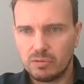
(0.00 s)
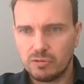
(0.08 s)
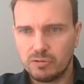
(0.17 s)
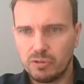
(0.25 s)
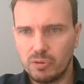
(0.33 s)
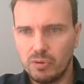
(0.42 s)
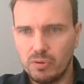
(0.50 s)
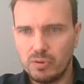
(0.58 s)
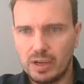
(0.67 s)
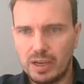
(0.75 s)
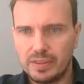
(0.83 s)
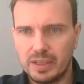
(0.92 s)

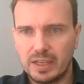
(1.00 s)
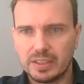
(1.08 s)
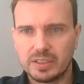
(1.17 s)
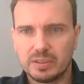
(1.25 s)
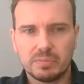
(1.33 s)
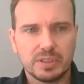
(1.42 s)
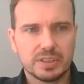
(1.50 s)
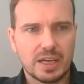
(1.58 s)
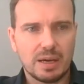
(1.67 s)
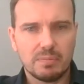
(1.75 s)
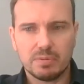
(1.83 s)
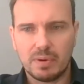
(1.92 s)
4, and then I simply
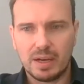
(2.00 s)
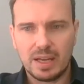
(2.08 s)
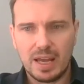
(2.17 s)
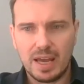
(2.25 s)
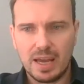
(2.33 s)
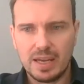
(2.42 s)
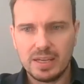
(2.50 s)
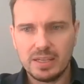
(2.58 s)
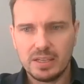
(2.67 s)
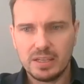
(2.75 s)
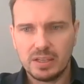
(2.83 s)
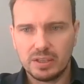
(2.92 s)
type in my
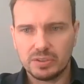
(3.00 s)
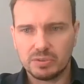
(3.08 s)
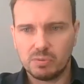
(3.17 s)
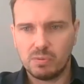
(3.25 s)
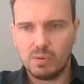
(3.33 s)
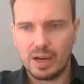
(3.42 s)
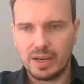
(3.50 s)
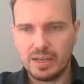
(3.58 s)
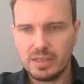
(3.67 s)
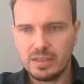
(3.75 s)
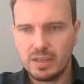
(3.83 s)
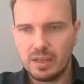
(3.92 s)
A is
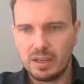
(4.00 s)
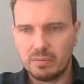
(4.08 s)
1.